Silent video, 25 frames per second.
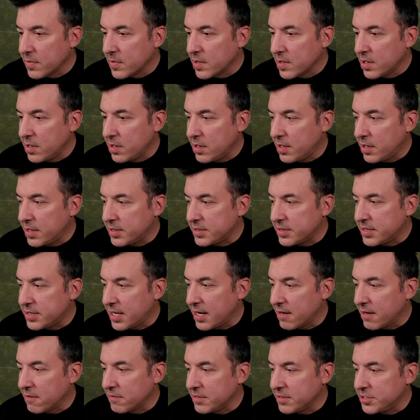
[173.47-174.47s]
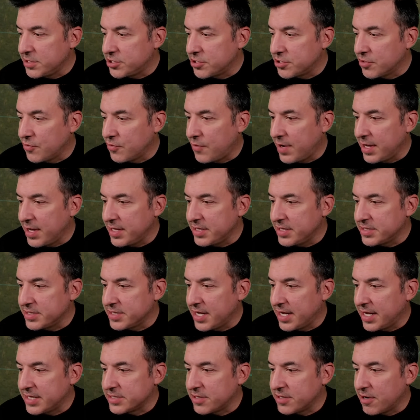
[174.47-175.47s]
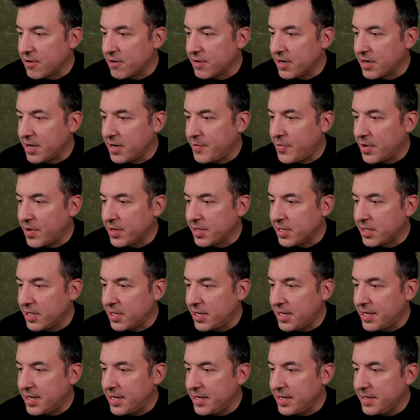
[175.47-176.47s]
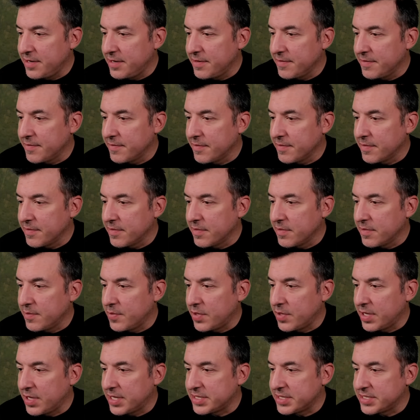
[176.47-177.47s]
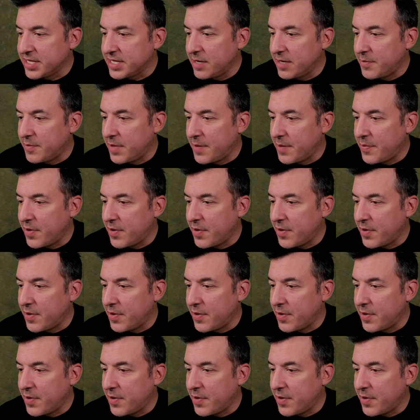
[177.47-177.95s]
Not entirely sure why these guys aren't up on the line, but let's get them up on